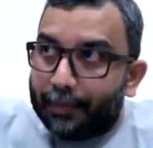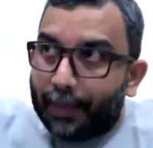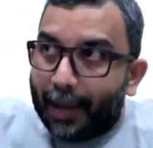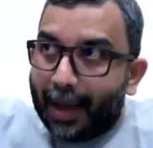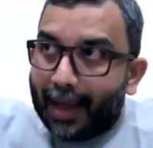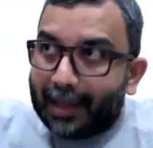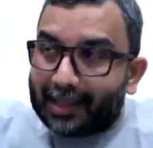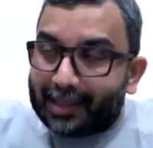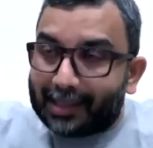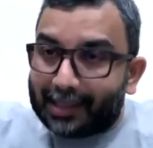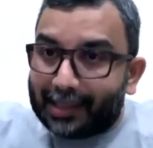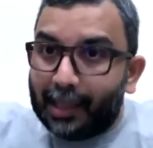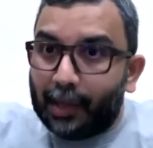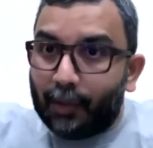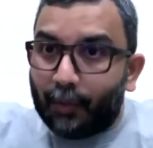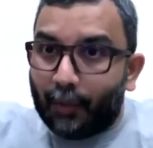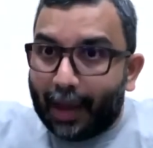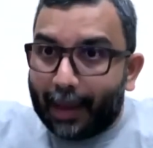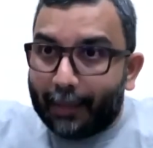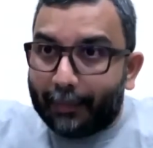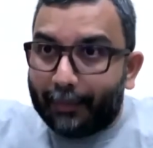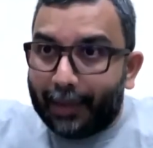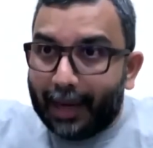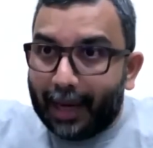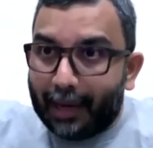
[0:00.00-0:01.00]
parts still
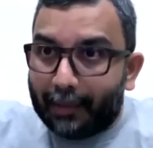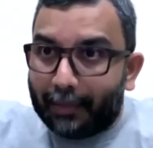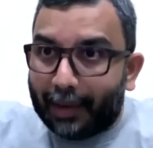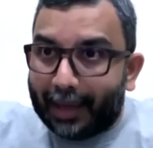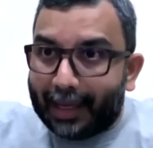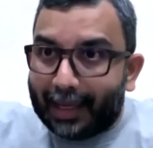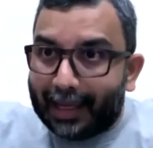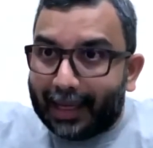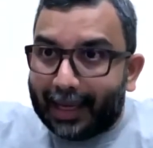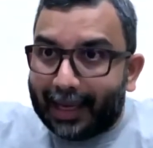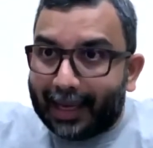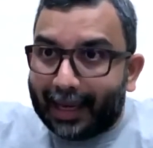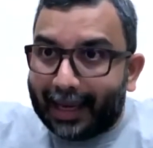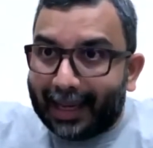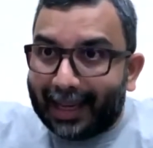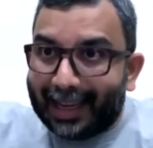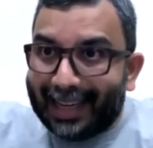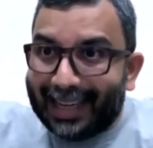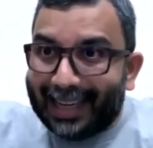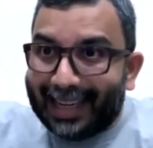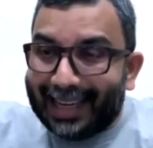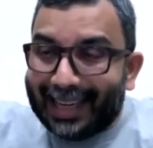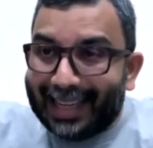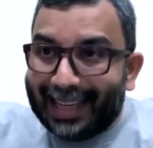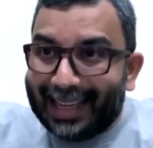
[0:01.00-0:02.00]
vibrate, but
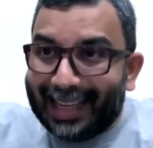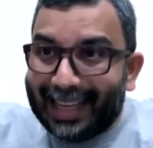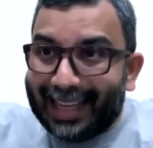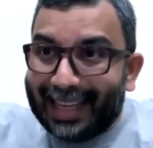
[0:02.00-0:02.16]
it